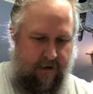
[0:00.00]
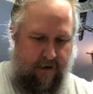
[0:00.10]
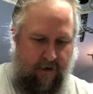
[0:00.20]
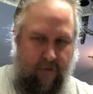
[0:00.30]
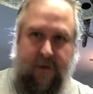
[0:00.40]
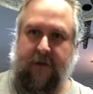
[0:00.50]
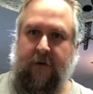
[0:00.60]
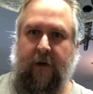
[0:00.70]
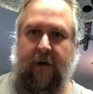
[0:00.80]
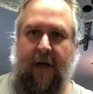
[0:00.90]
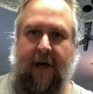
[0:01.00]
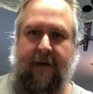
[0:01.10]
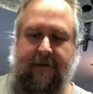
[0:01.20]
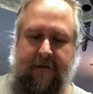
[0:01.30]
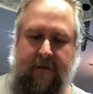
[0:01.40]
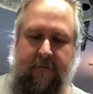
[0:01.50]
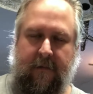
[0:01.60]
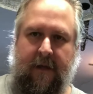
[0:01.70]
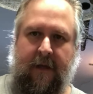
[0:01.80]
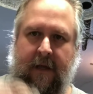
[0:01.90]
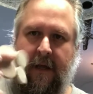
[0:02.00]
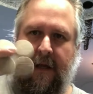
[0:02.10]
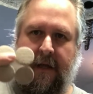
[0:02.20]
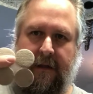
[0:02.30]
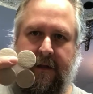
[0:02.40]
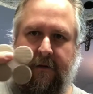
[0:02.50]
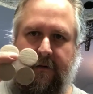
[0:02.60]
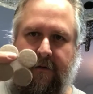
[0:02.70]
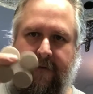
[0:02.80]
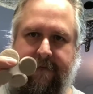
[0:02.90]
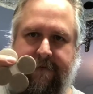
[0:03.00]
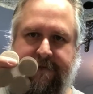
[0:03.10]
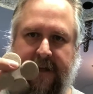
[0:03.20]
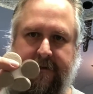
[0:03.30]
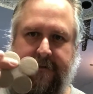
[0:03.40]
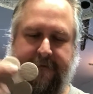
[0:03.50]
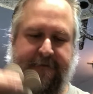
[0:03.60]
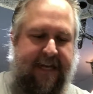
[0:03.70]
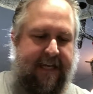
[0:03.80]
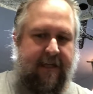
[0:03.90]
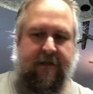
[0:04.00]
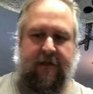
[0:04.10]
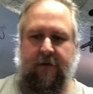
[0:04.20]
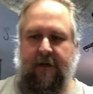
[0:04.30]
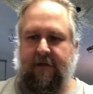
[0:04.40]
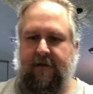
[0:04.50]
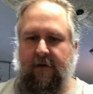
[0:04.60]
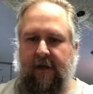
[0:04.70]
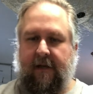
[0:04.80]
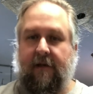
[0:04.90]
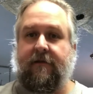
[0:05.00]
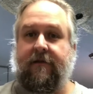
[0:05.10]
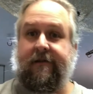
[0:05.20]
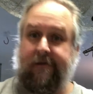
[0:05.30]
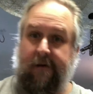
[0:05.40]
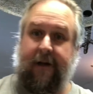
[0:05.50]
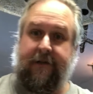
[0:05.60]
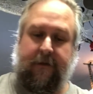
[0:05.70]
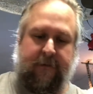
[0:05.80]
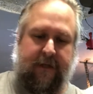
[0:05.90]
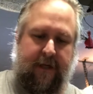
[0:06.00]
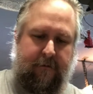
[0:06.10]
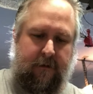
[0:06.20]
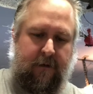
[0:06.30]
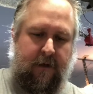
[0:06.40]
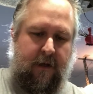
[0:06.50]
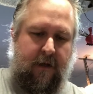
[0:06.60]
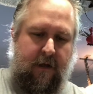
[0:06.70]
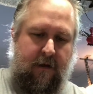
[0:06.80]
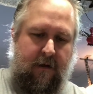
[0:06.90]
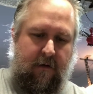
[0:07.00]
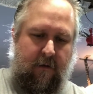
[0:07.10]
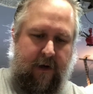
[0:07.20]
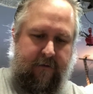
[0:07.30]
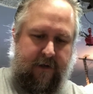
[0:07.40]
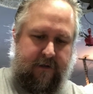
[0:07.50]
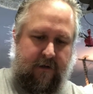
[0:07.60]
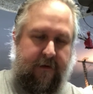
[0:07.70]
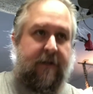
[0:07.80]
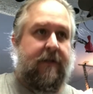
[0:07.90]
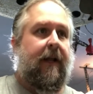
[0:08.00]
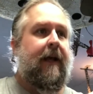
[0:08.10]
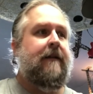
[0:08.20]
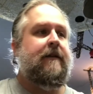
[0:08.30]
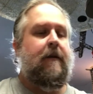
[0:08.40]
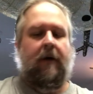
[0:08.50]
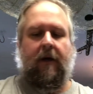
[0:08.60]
Now I'm just going to add some little felt feeties to it so that it doesn't scratch up the table or whatever surface that it ends up on.